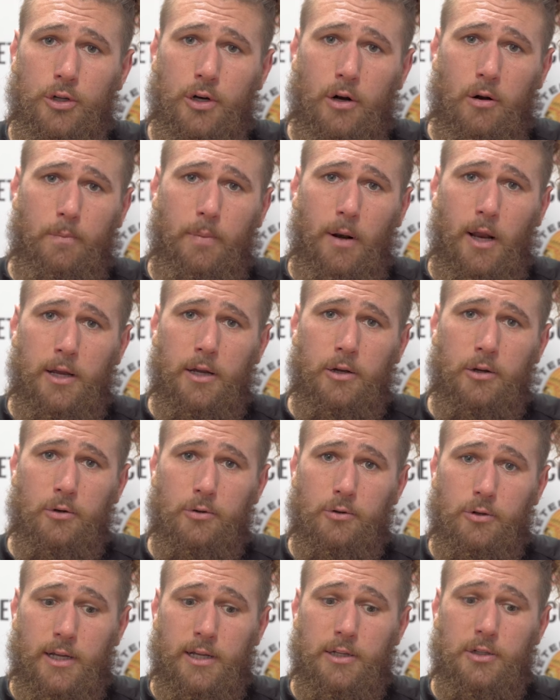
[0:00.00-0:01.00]
you know, a player
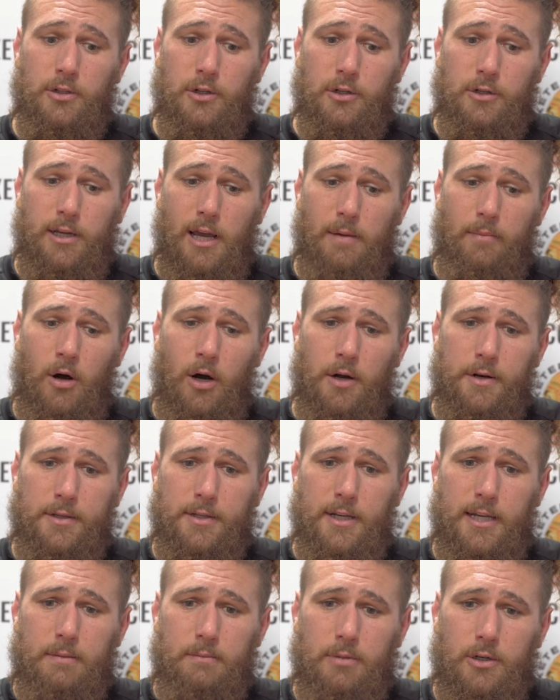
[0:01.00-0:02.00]
who's injured to get behind a
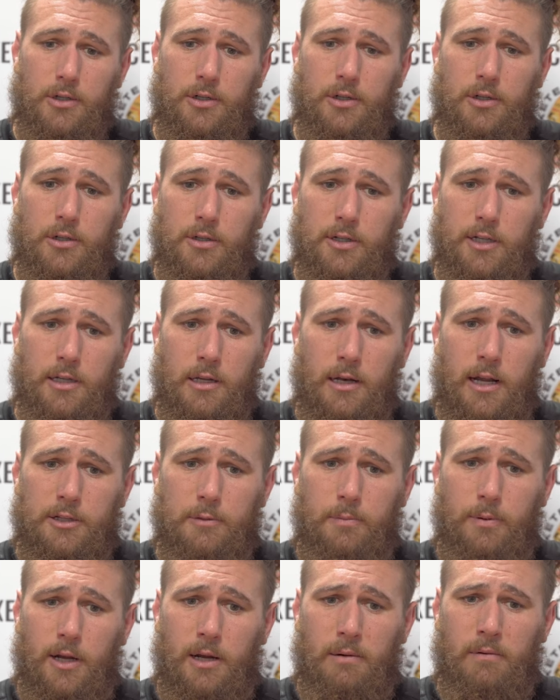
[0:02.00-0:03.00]
team, because you can see the lads
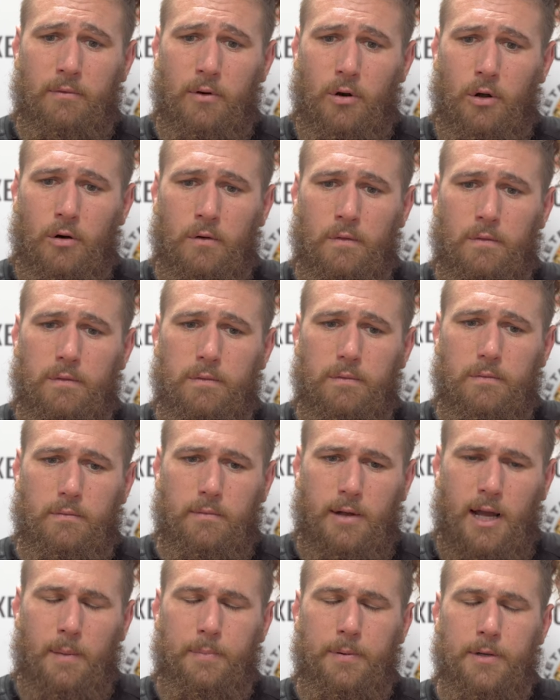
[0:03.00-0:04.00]
playing with a lot of
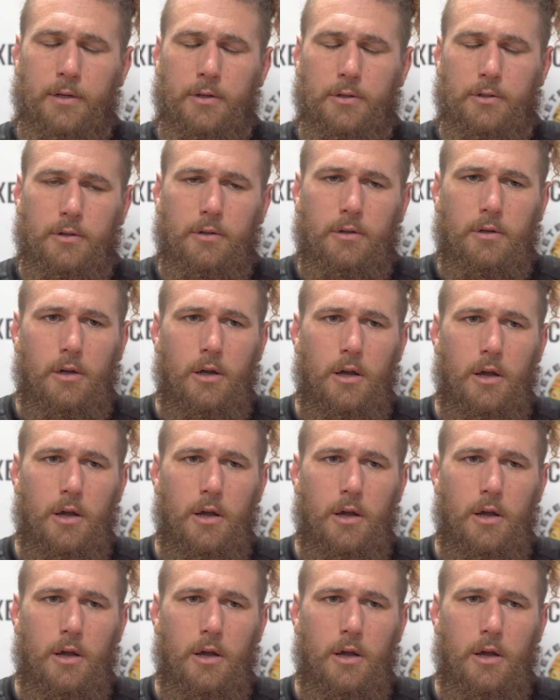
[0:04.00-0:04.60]
happiness